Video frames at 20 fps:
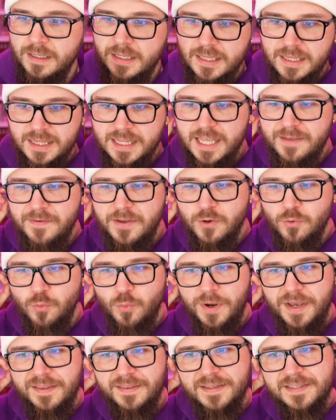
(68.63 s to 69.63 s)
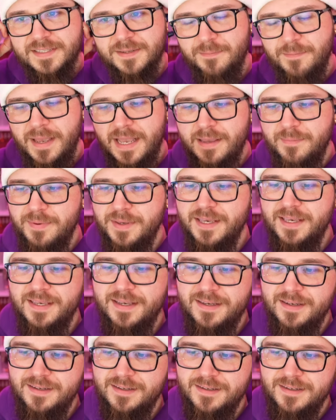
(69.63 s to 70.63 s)
living with is
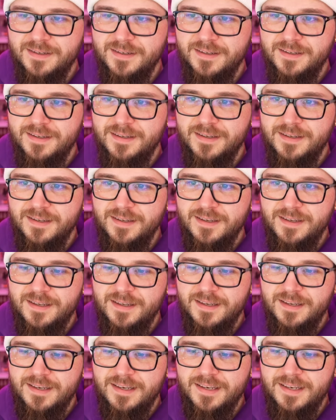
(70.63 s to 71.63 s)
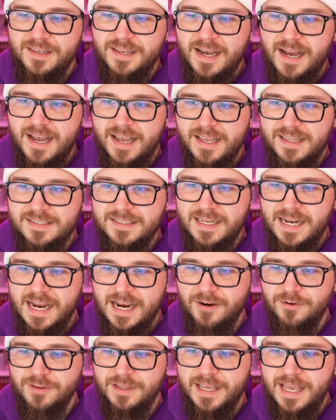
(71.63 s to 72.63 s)
maybe not
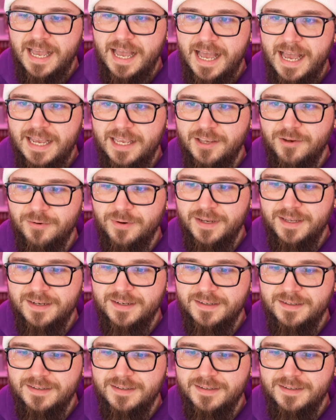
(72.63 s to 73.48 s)
entirely accurate.